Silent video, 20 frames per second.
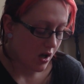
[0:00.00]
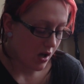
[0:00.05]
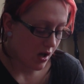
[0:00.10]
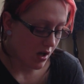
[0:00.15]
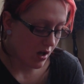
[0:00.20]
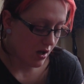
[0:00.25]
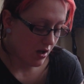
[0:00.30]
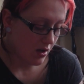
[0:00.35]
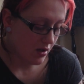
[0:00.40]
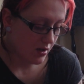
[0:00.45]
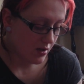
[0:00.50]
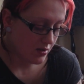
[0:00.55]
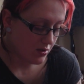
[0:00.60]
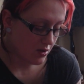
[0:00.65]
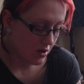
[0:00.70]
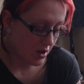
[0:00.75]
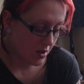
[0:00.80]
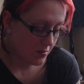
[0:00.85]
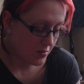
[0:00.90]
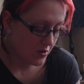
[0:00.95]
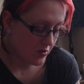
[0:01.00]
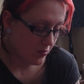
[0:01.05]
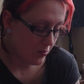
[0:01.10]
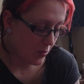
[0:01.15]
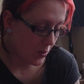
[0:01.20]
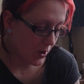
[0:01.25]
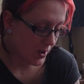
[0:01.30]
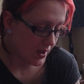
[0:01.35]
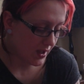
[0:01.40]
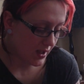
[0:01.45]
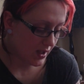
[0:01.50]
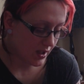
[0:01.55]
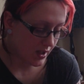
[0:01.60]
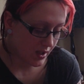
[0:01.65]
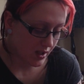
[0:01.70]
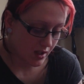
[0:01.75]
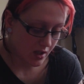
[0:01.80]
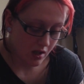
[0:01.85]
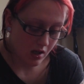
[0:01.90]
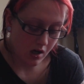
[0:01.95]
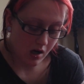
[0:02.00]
And in terms of buying